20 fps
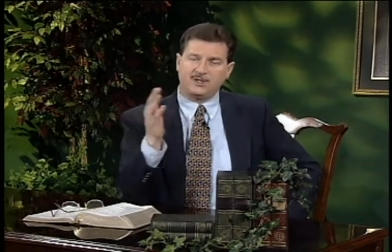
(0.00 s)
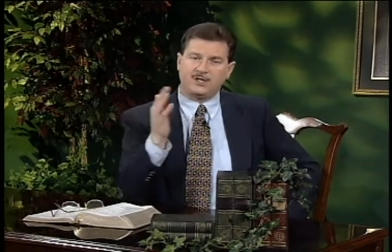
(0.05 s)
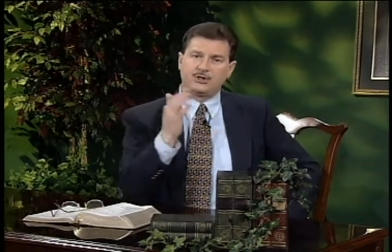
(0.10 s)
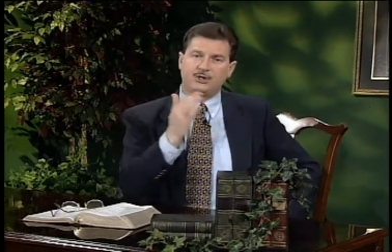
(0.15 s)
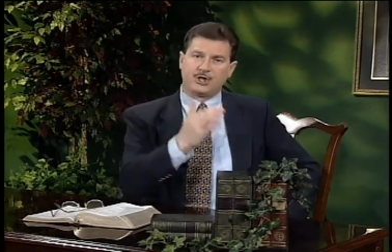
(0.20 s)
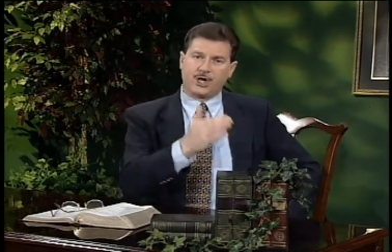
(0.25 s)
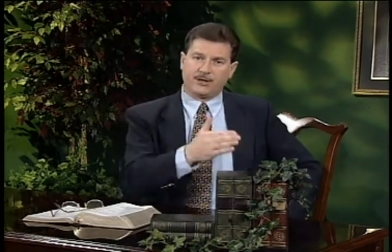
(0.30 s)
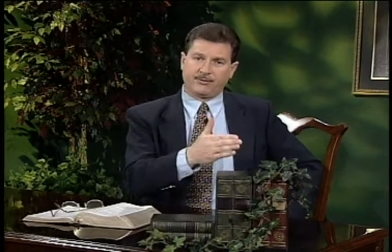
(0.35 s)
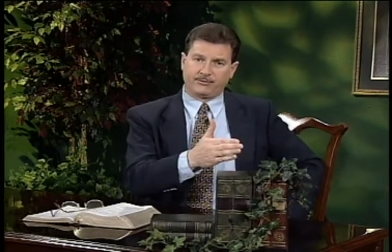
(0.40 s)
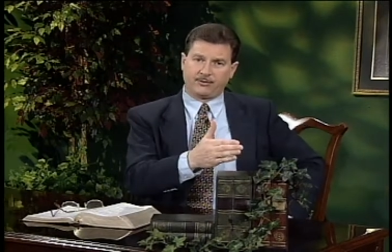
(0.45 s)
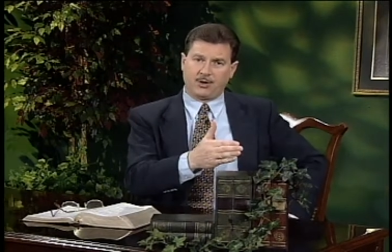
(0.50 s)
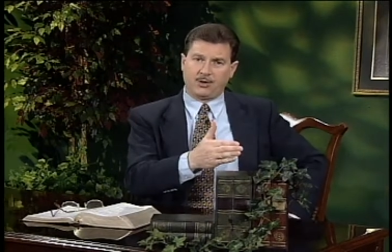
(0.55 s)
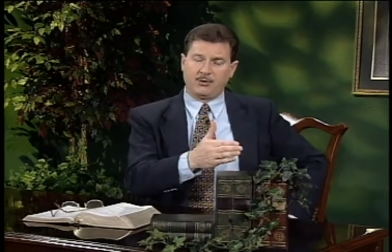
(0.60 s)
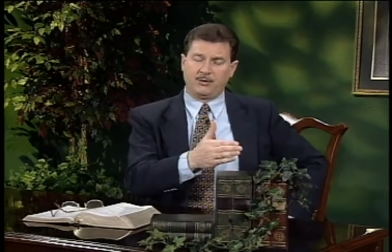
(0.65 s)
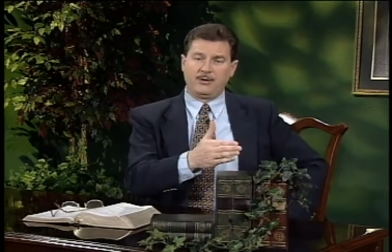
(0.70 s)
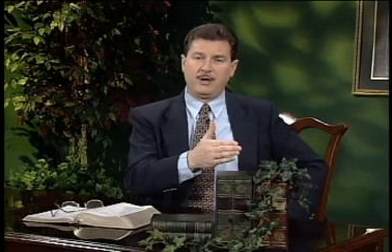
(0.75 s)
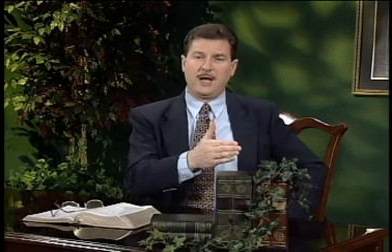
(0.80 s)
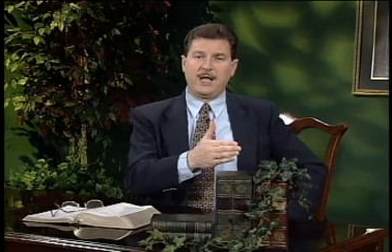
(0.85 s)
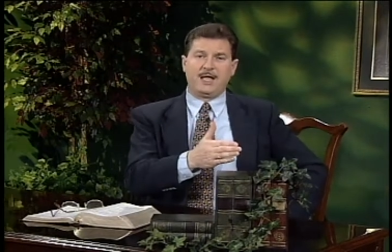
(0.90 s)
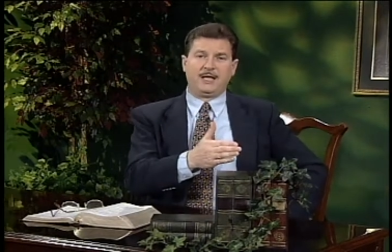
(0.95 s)

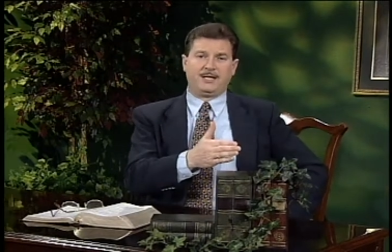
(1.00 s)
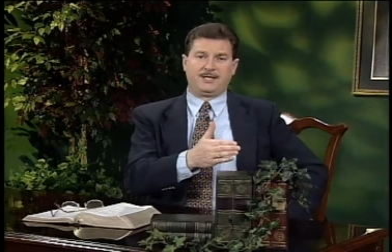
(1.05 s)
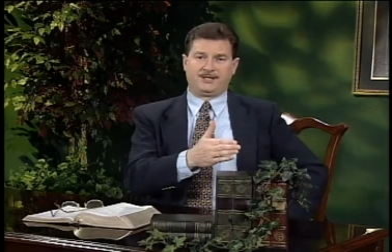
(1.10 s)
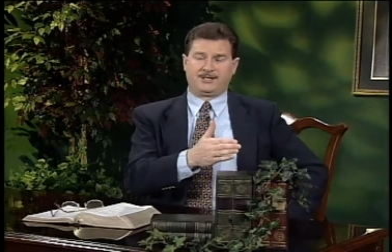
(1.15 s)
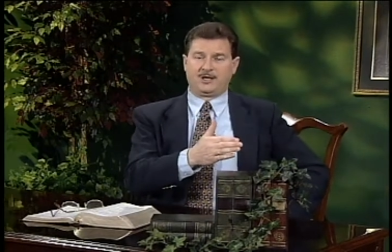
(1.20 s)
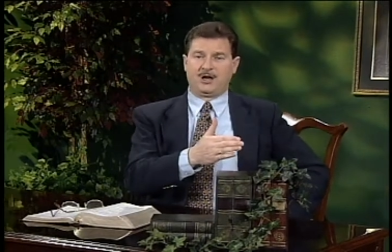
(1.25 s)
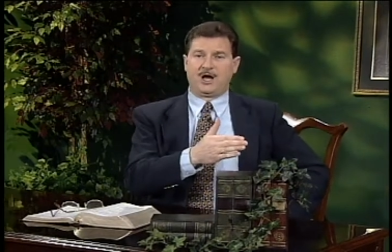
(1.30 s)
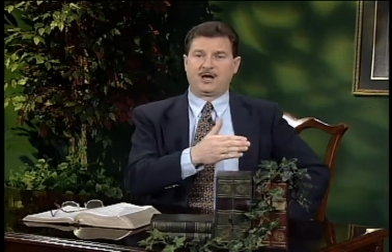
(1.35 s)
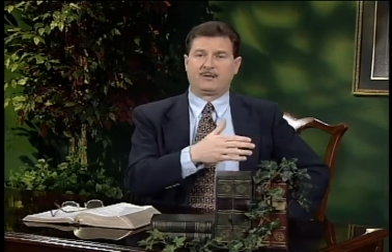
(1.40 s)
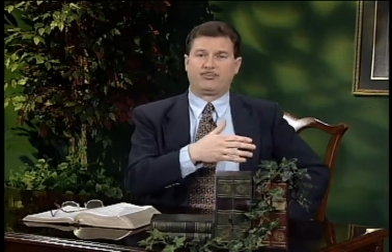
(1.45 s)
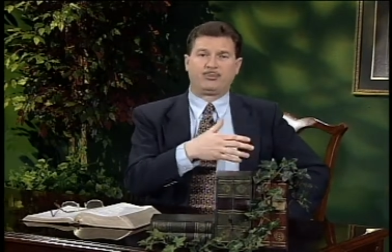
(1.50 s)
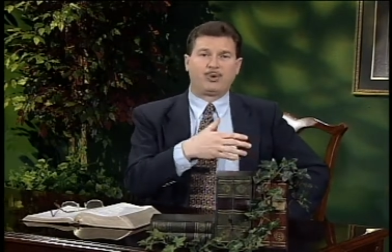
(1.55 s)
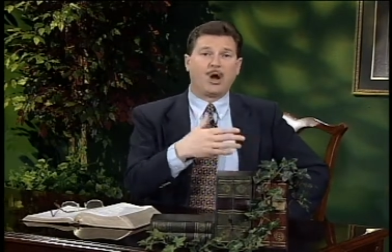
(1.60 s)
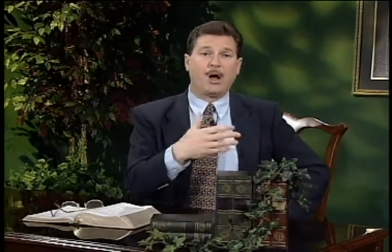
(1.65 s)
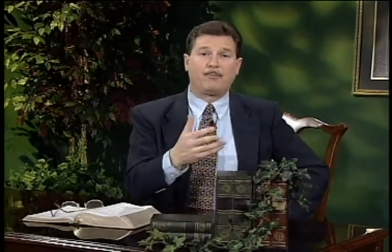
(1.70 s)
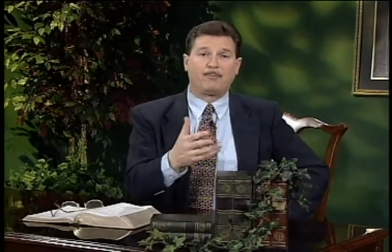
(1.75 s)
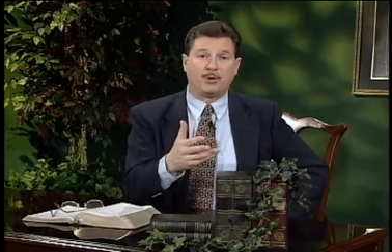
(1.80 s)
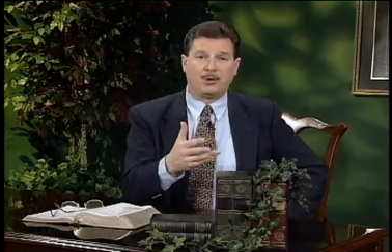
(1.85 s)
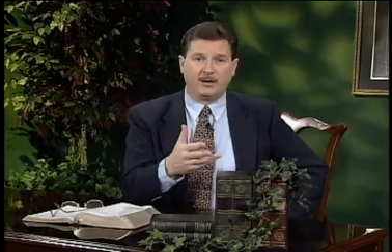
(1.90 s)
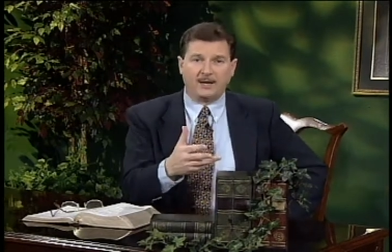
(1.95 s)
Jethro is not a
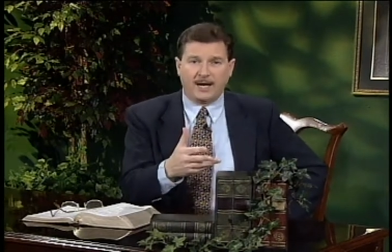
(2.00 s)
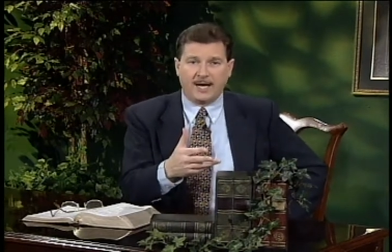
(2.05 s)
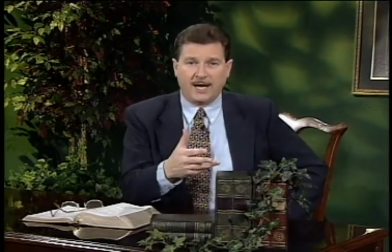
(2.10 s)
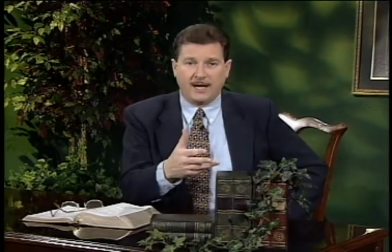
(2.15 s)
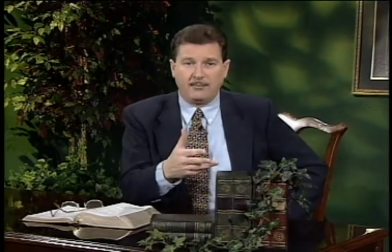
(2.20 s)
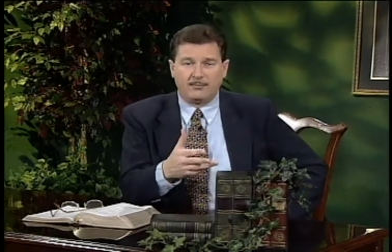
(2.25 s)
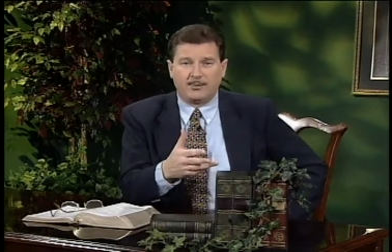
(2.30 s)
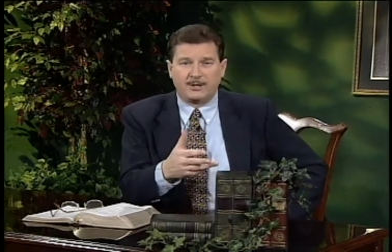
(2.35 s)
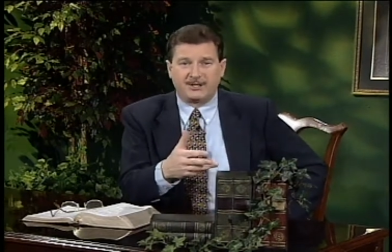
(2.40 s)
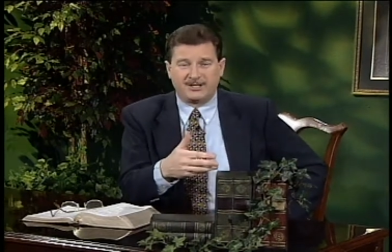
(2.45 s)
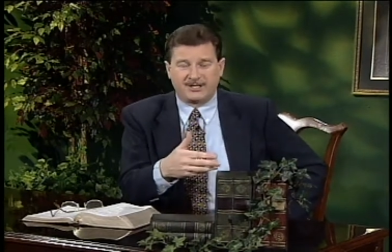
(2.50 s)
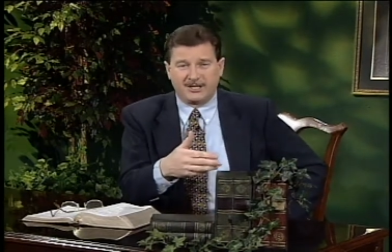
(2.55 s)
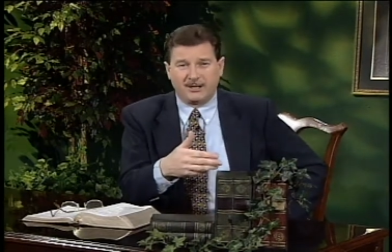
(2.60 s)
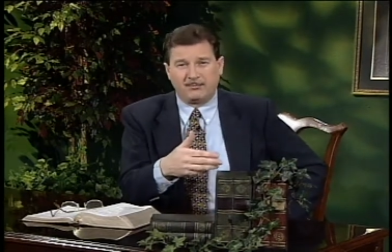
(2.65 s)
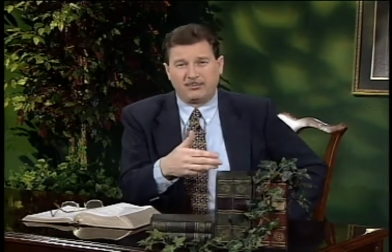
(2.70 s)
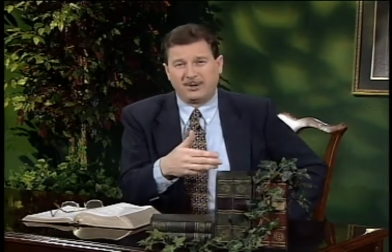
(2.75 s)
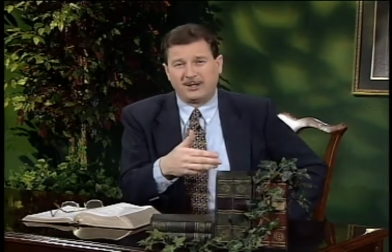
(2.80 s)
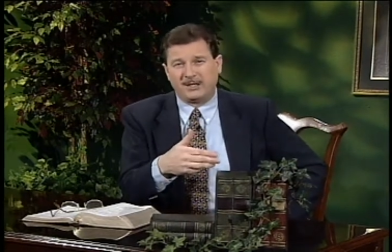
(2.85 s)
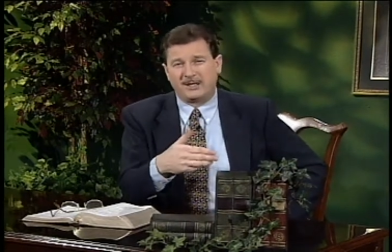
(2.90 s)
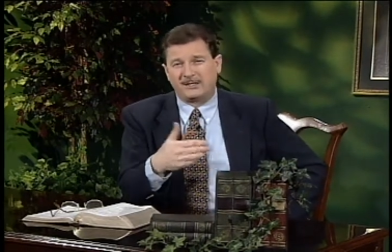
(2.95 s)
proper name, but
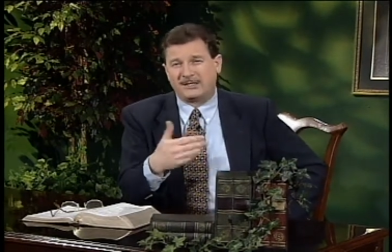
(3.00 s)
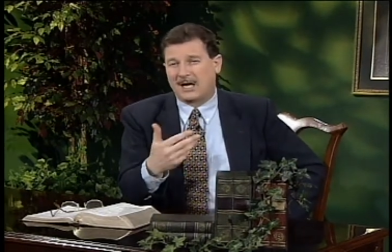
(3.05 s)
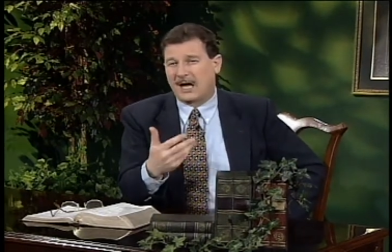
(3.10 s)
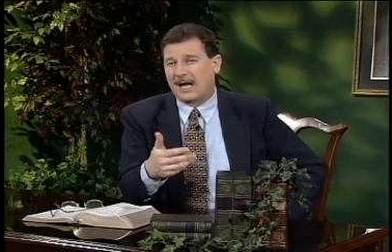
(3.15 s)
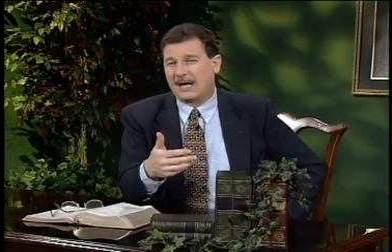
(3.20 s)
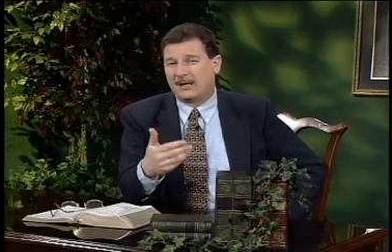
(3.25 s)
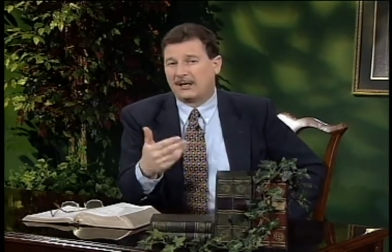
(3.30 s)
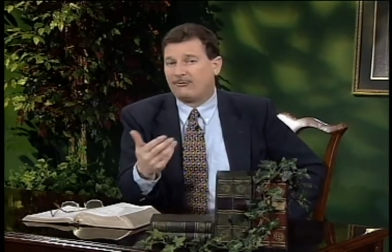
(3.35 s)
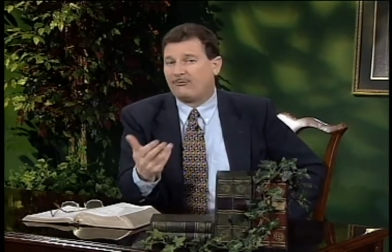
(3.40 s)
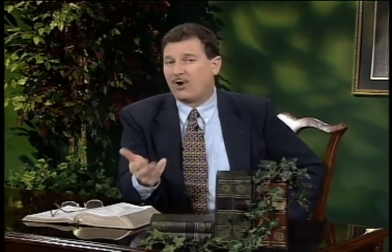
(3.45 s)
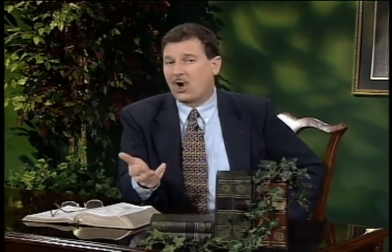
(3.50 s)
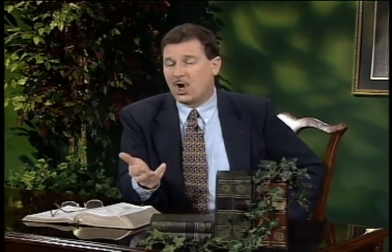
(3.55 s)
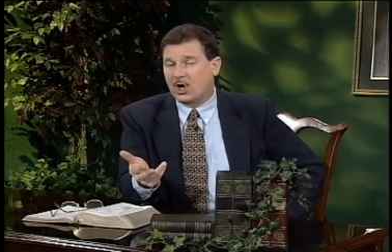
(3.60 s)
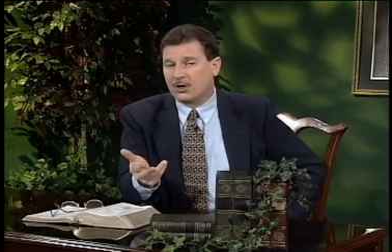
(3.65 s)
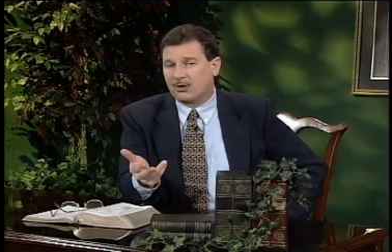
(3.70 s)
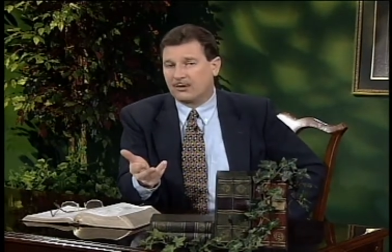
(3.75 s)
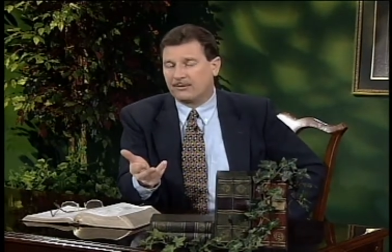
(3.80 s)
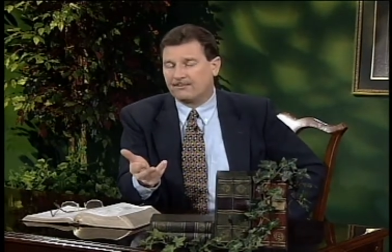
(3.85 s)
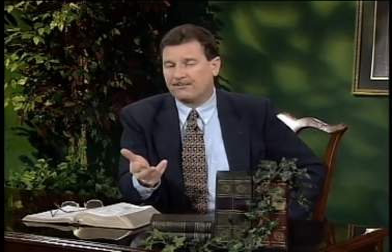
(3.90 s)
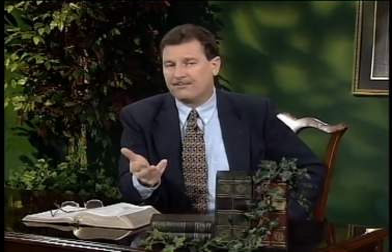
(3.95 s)
simply a title of
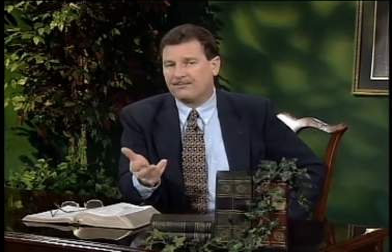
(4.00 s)
honor.